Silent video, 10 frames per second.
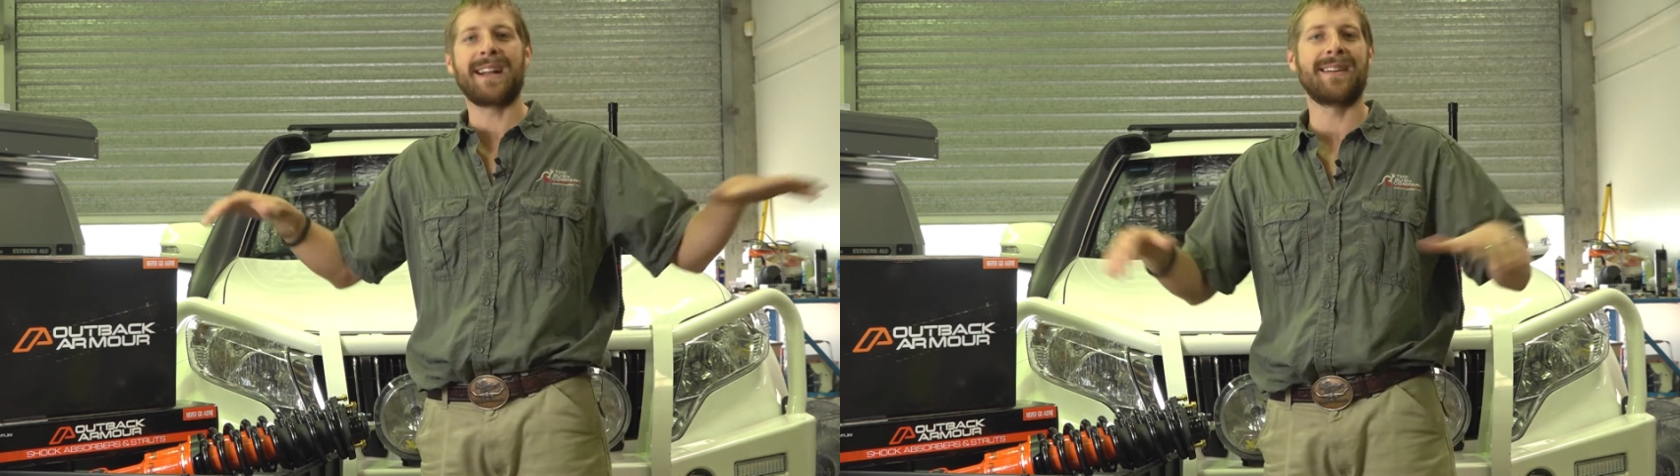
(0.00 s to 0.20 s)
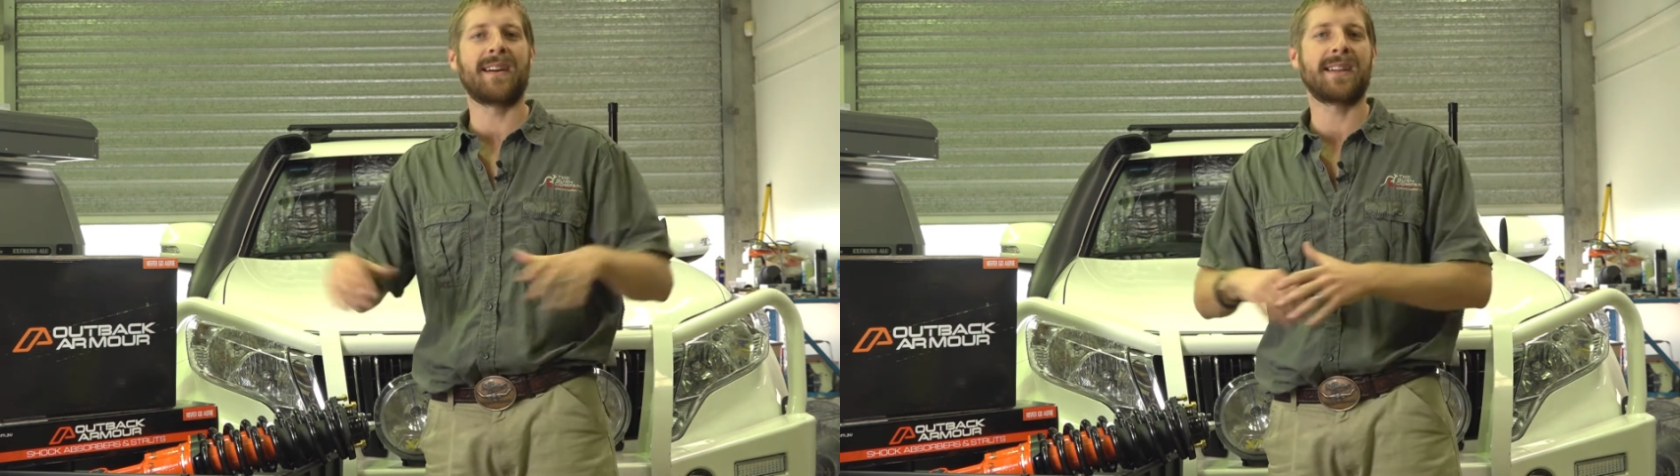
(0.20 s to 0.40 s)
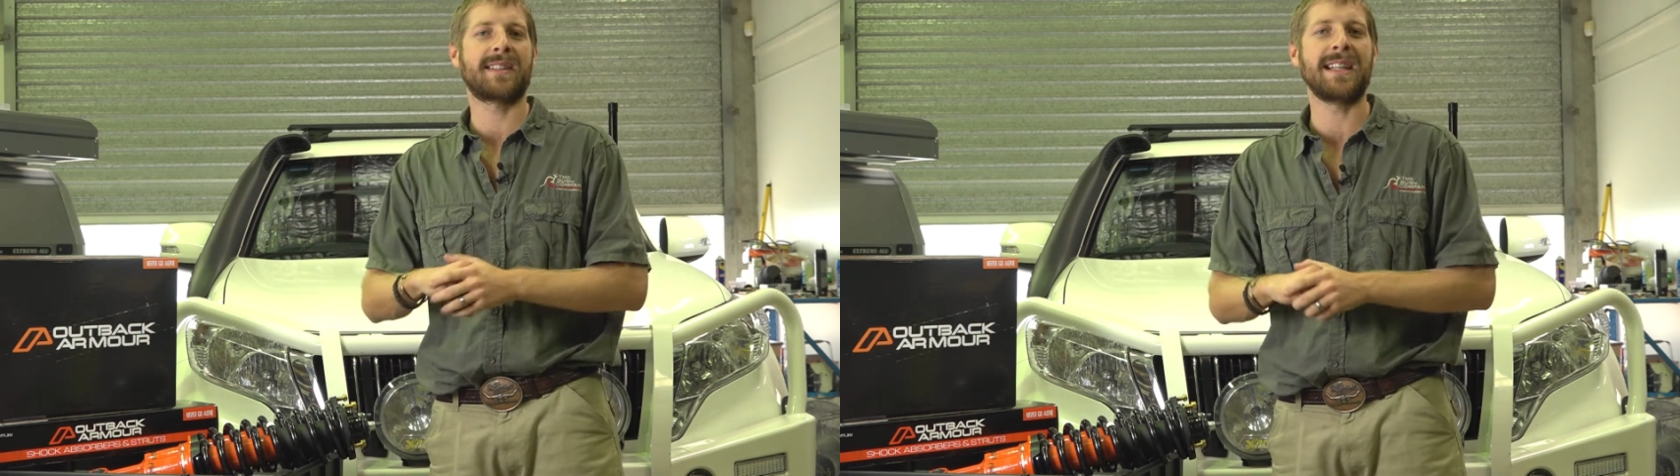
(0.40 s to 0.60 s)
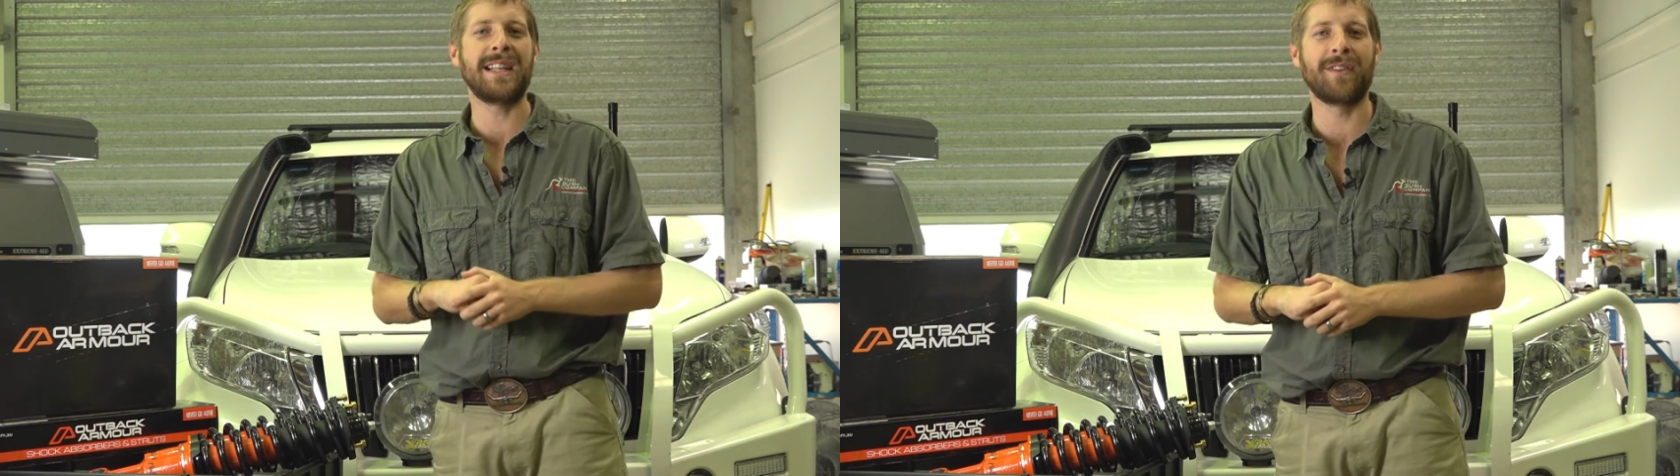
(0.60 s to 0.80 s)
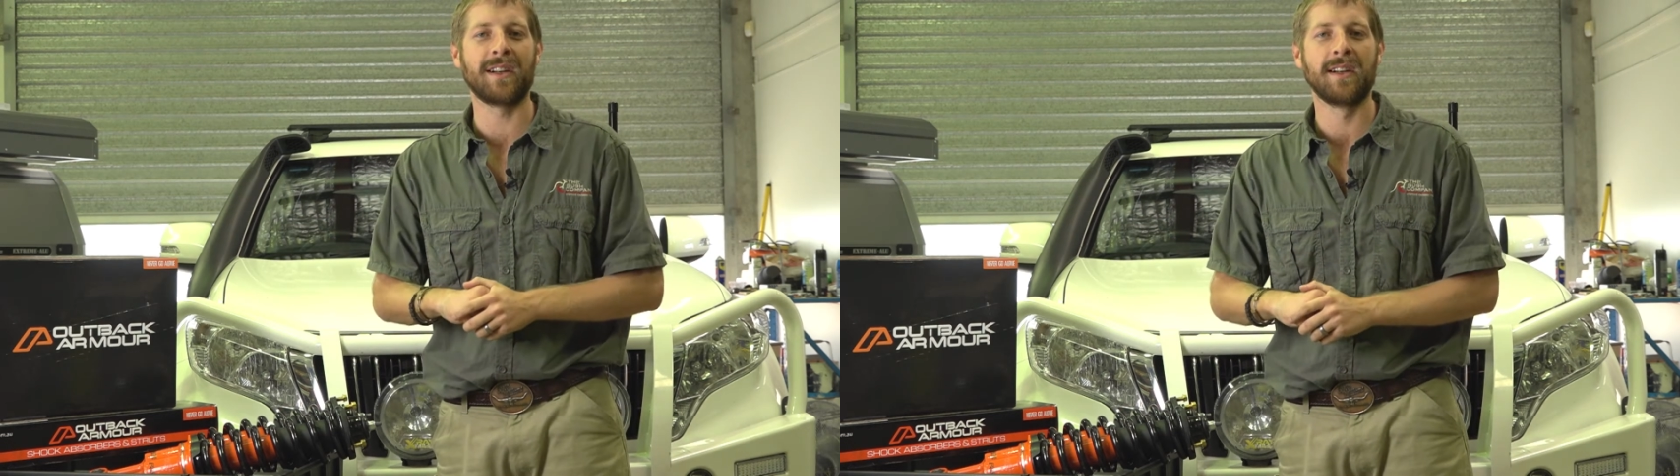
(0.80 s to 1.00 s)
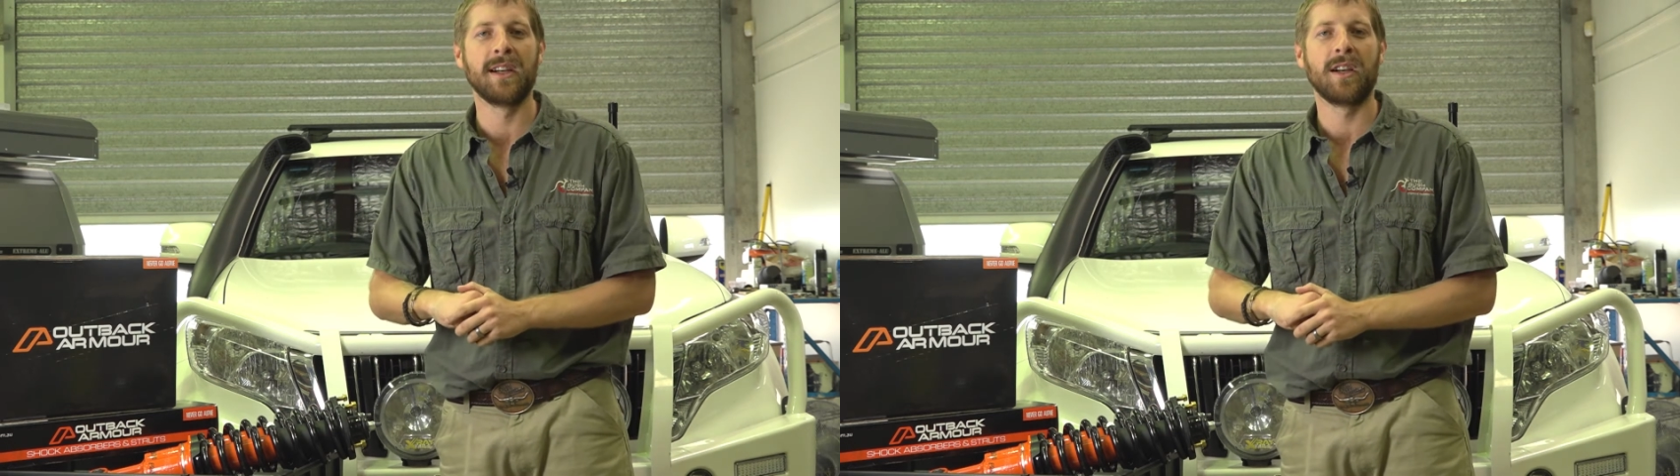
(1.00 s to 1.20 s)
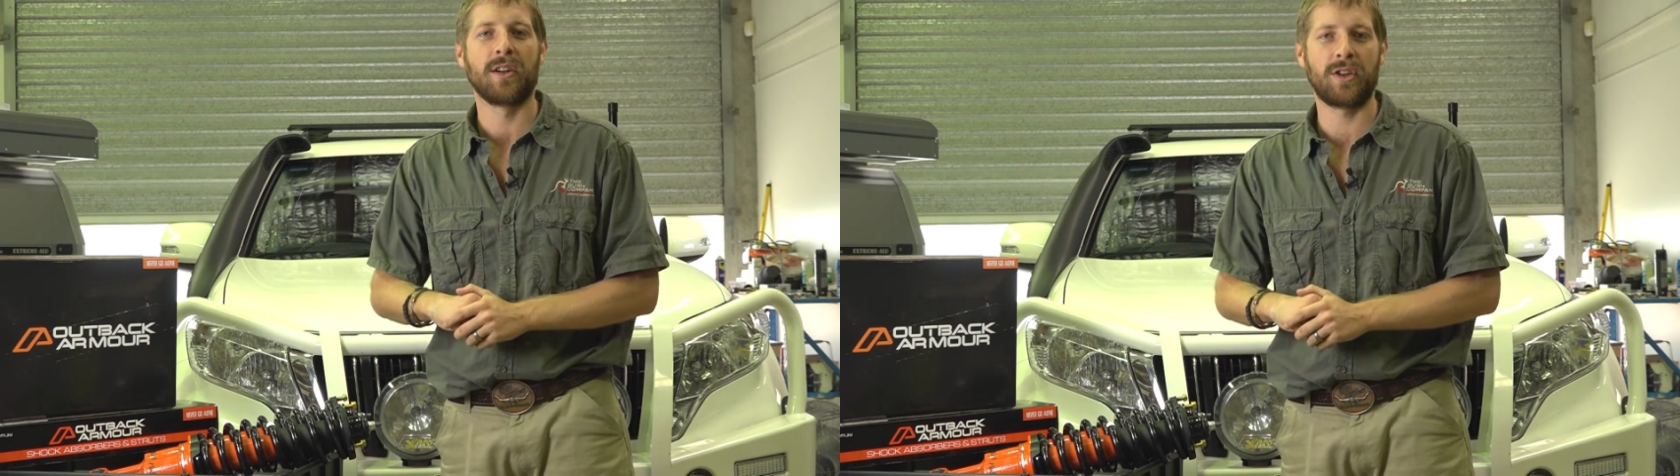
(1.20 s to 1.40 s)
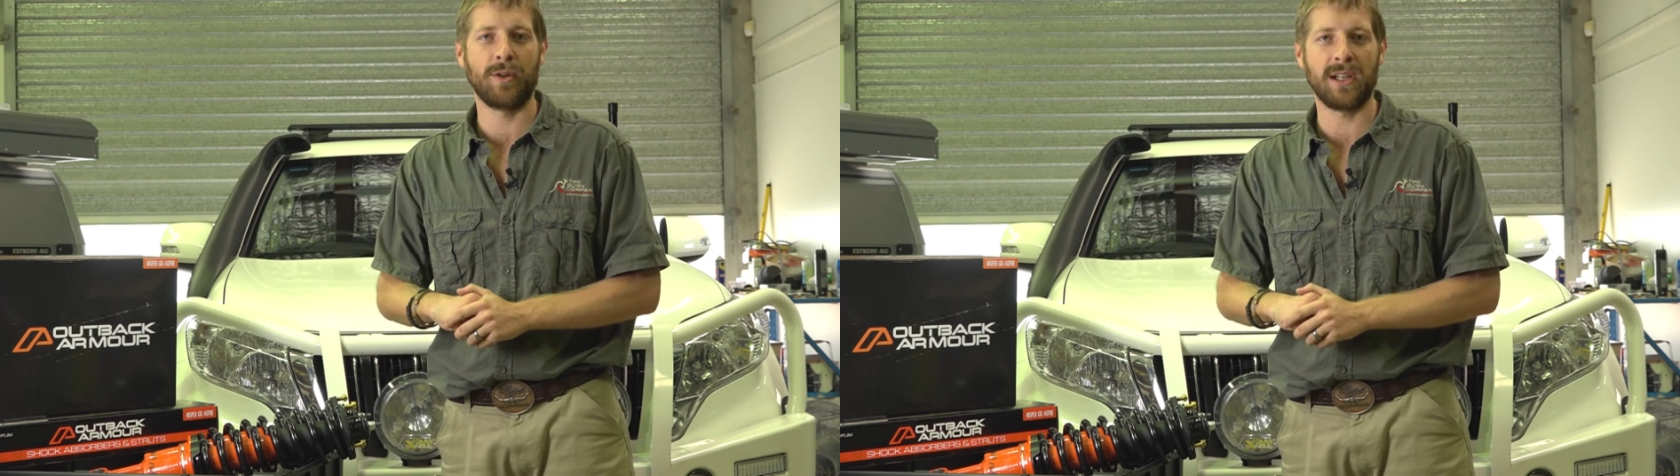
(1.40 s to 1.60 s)
at a nice even
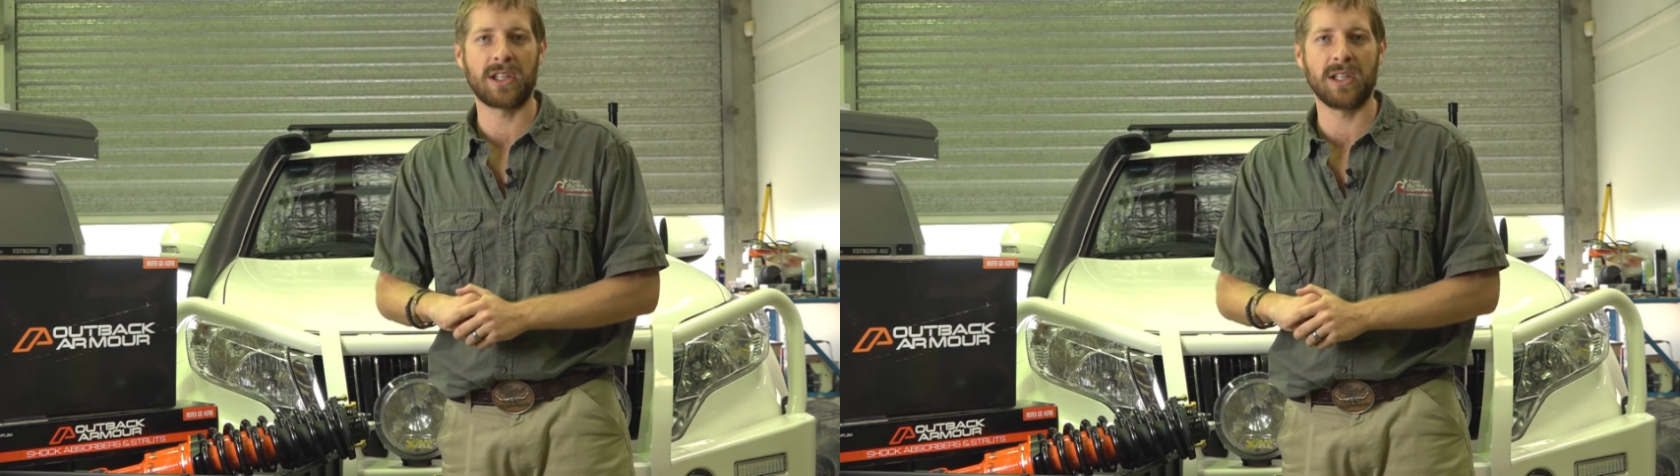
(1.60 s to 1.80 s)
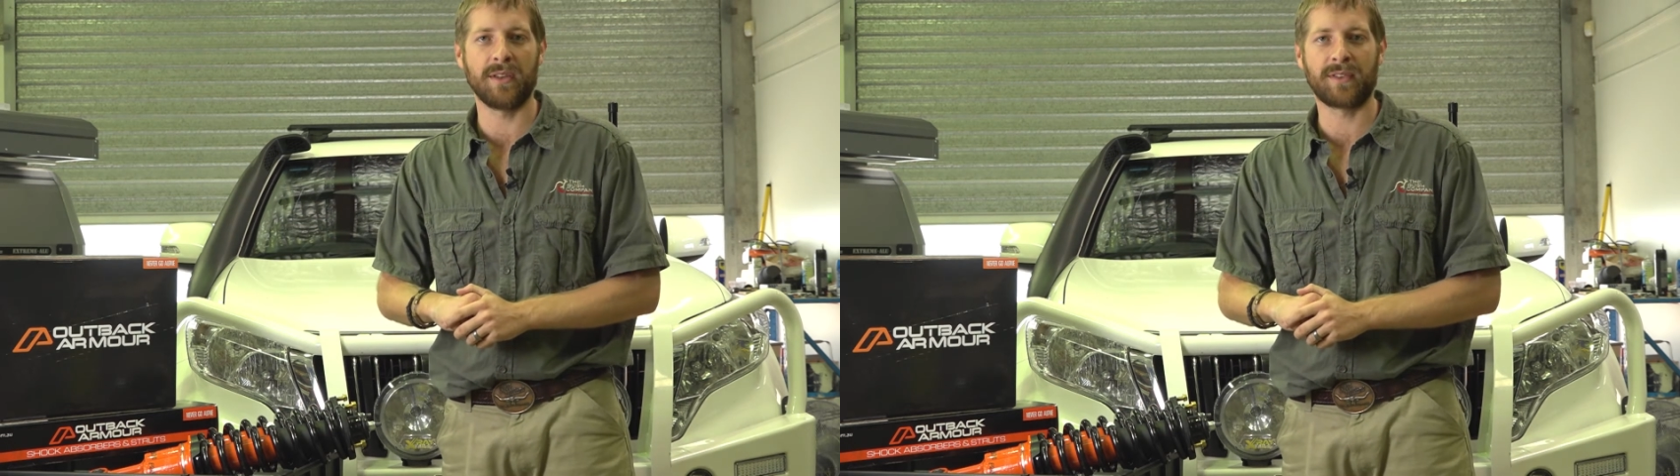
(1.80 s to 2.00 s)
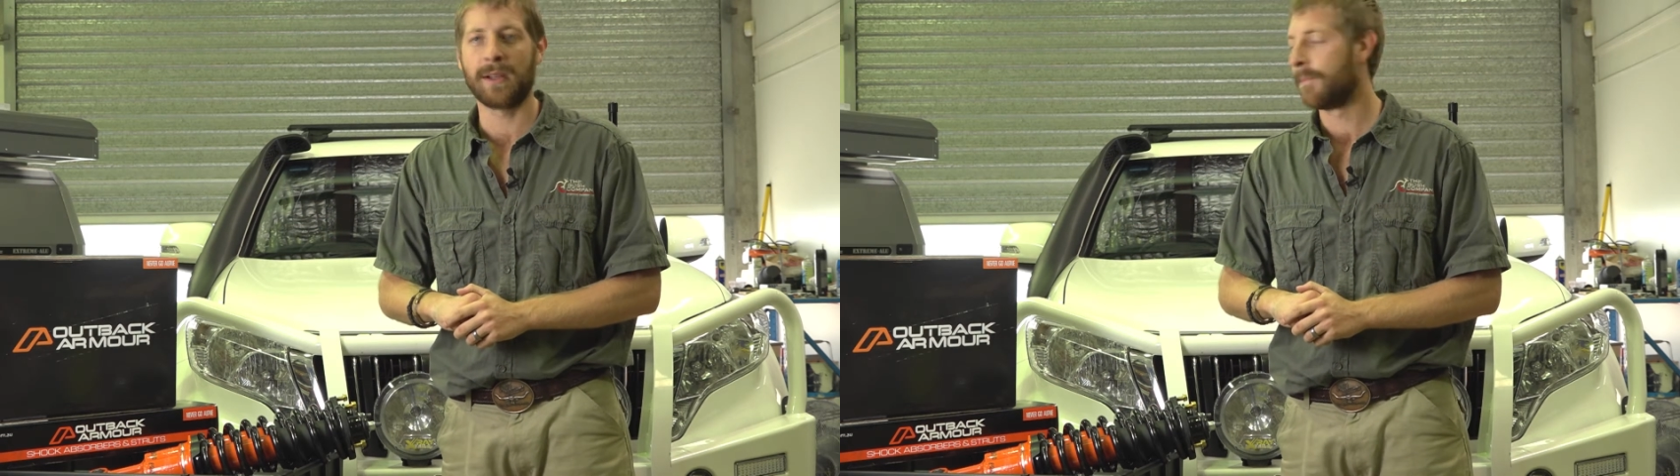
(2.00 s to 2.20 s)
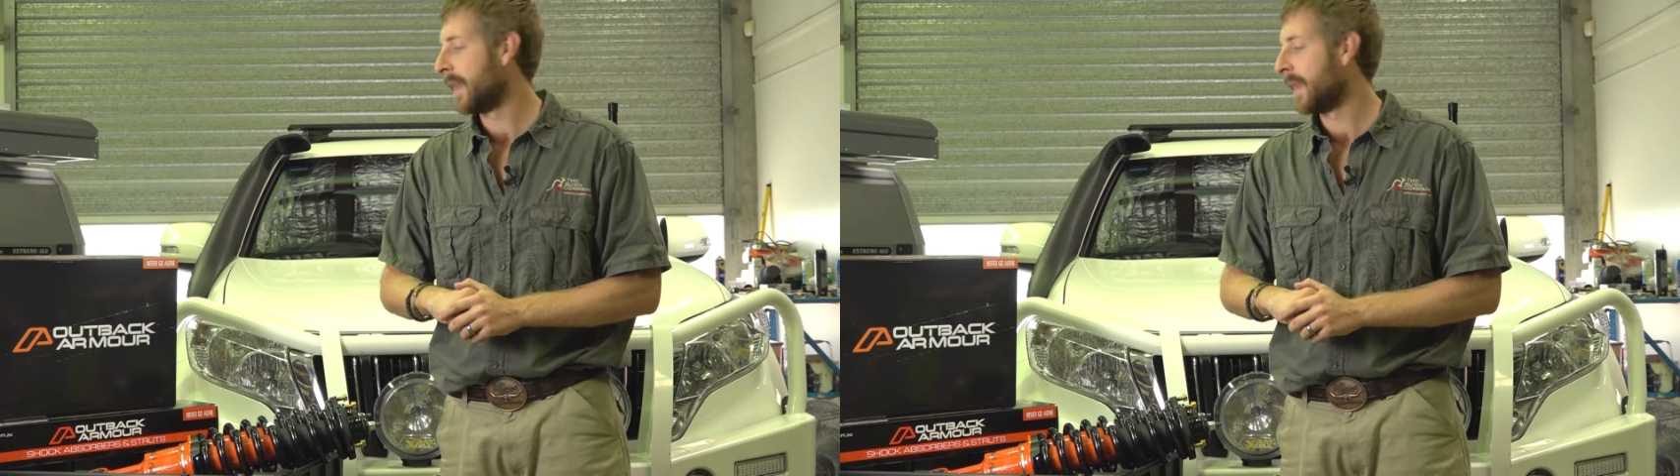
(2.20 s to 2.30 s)
two inch lift.